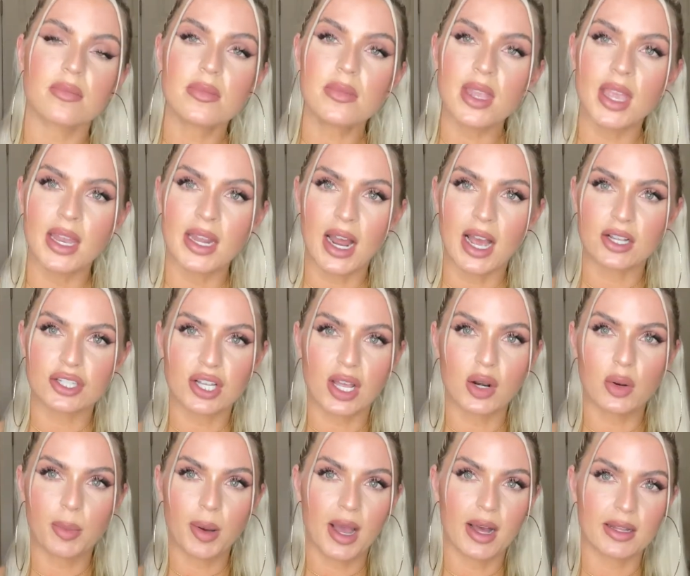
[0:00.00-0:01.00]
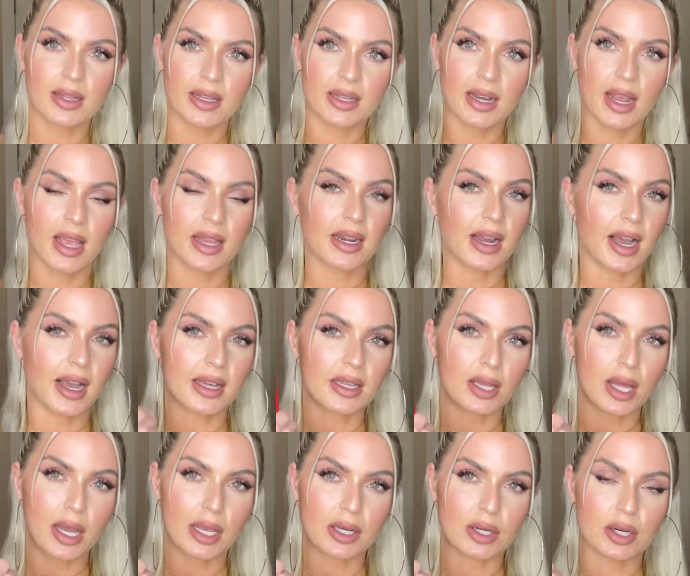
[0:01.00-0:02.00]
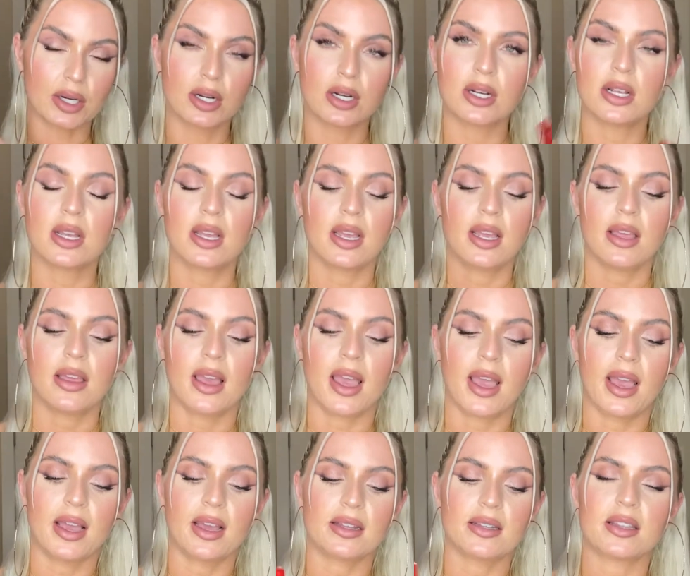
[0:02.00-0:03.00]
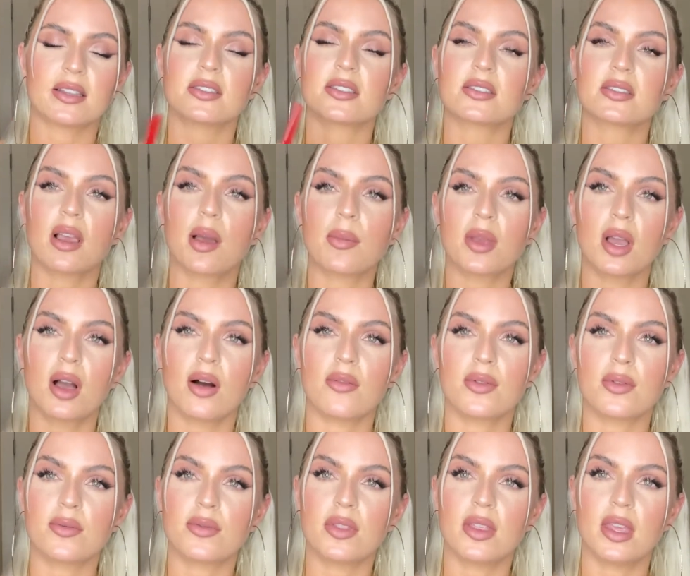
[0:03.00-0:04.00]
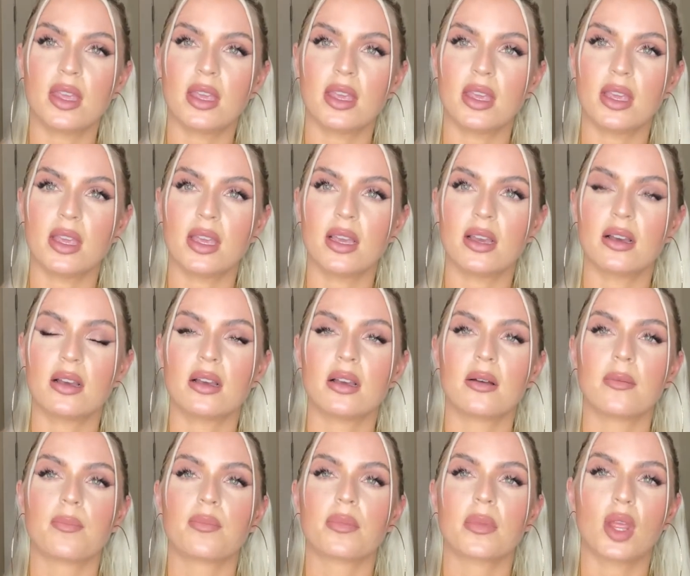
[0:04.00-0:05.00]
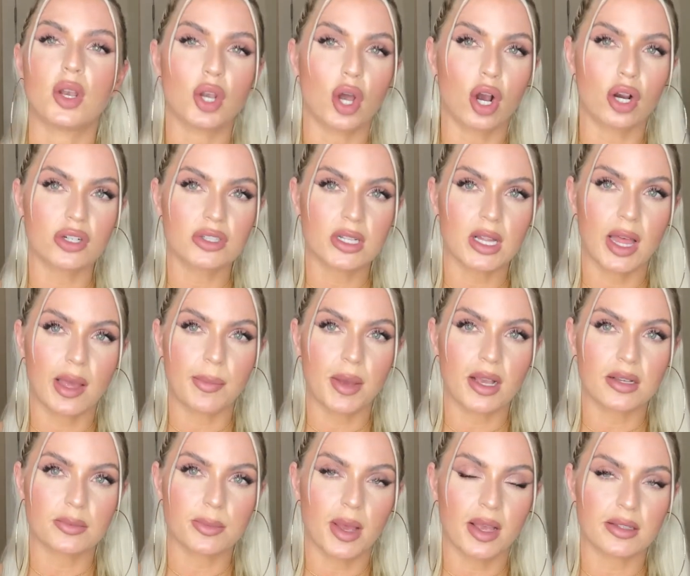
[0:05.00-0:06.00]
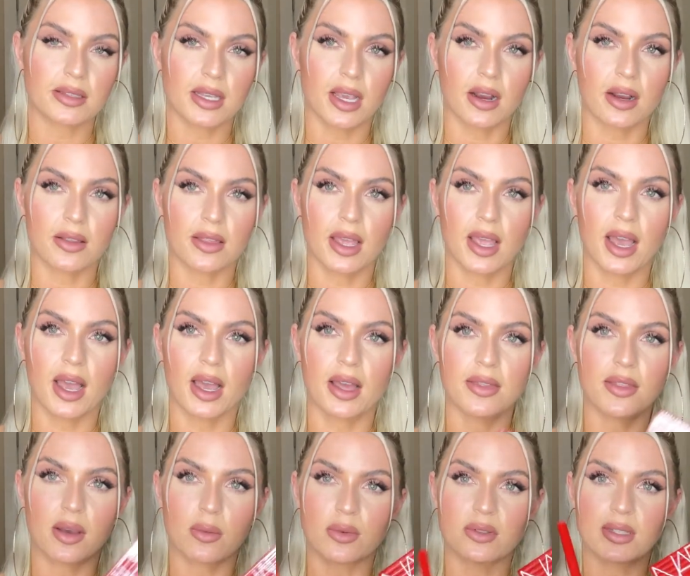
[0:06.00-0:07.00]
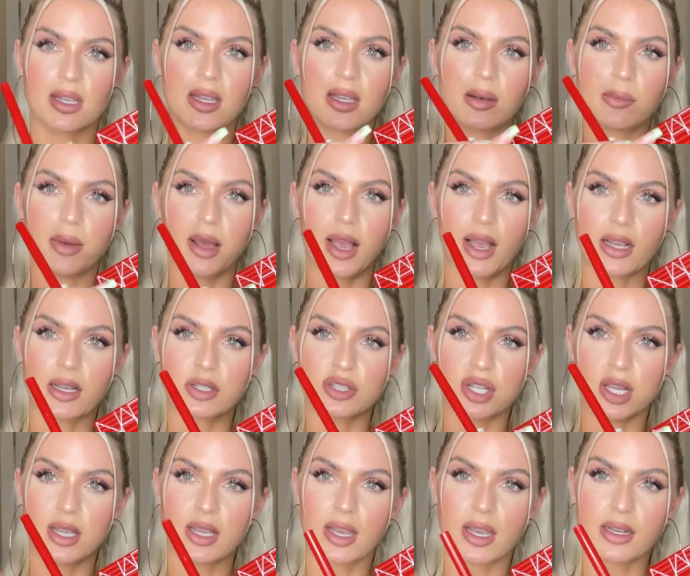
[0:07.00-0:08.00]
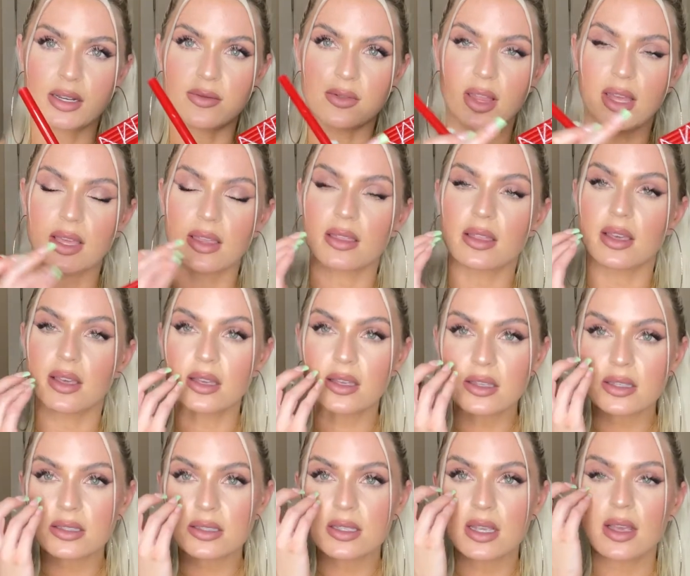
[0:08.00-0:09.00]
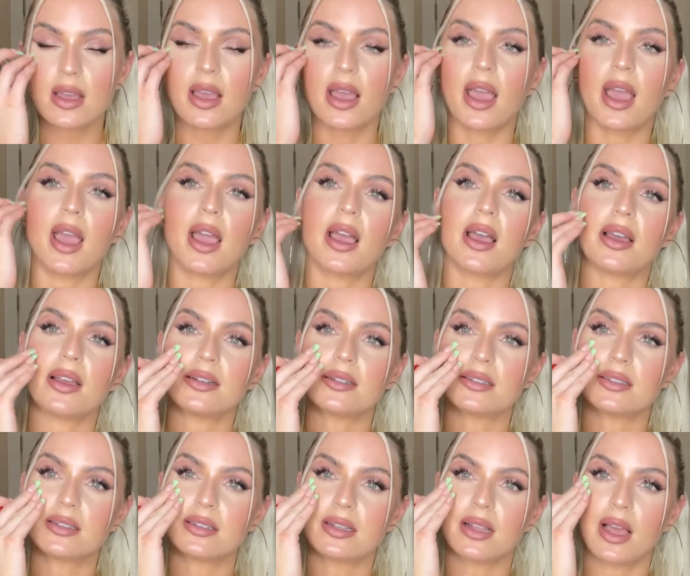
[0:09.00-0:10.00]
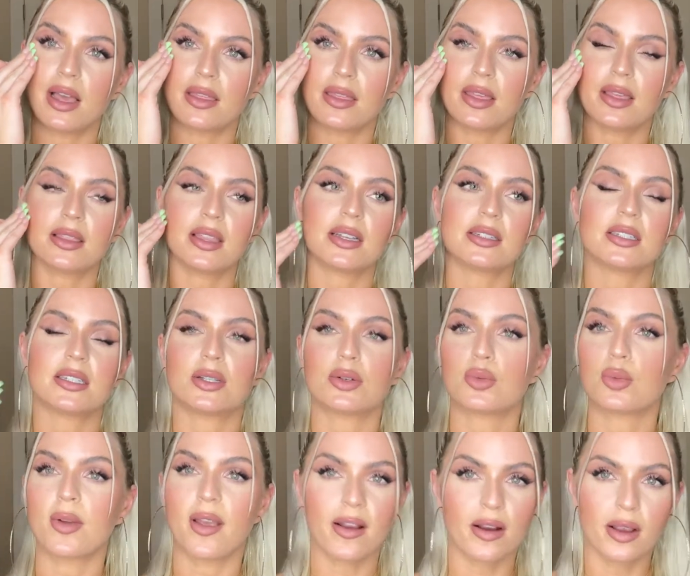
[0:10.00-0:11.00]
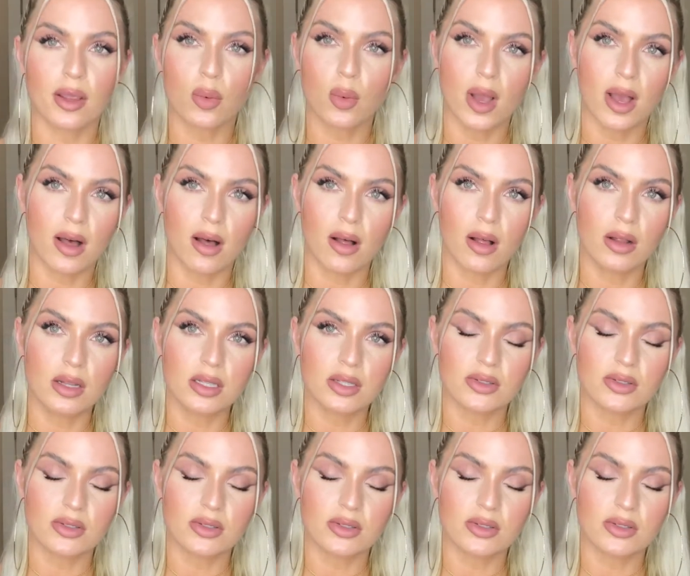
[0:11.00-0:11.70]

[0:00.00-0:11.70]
an eyeshadow palette and eyeliner, and this is coming off of the Nars Climax mascara they had that was in packaging kind of like this, and I think that did very well.